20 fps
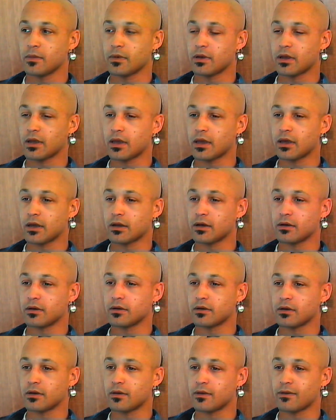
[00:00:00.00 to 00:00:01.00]
And
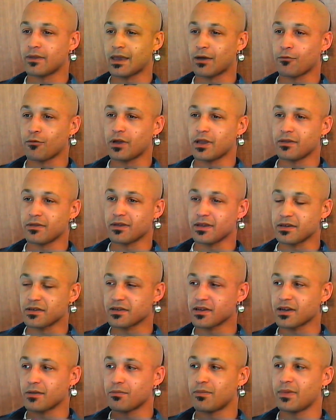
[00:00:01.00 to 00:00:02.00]
that way things
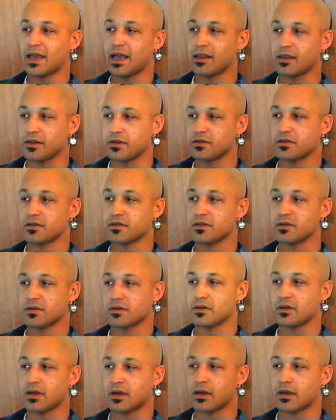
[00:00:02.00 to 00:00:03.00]
got balanced,
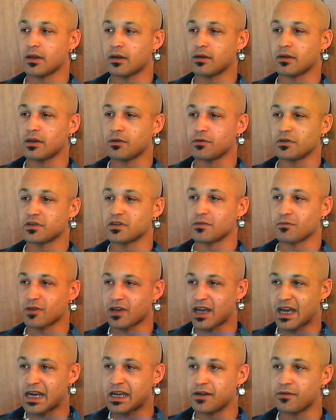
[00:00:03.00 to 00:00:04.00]
and there was some
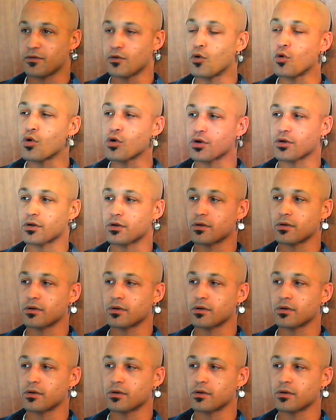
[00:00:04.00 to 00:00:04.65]
kind of order.